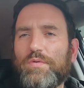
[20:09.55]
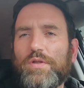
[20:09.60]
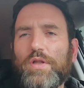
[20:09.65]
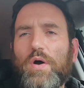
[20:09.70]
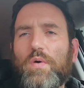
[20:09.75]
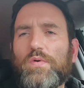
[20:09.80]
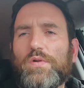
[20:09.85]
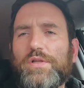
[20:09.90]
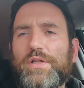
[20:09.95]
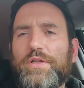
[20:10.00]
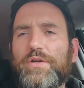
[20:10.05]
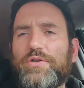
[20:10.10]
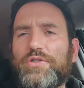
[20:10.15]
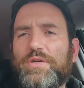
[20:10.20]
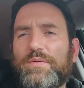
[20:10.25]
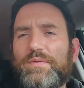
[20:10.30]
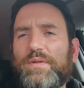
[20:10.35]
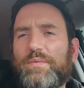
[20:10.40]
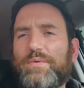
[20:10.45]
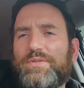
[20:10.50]
lower
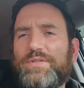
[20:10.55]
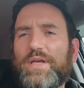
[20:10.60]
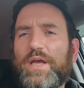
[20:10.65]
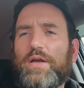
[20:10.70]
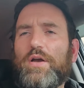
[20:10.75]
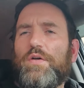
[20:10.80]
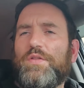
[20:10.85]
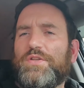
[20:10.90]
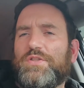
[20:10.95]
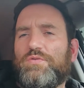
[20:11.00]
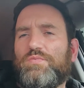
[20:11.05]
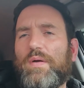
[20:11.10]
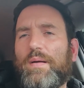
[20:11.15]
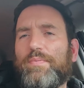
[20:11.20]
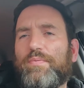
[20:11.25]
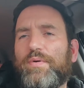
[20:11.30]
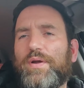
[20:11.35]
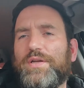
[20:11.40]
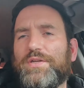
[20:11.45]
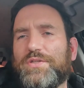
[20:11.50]
leadership that was saying, "Oh, this is
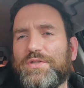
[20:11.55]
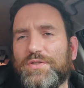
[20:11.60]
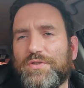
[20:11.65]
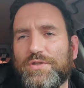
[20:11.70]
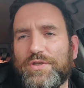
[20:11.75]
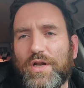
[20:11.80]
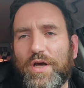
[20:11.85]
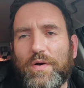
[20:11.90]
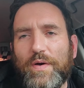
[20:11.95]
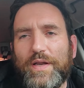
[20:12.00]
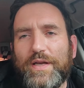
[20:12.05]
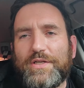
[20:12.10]
reparations," and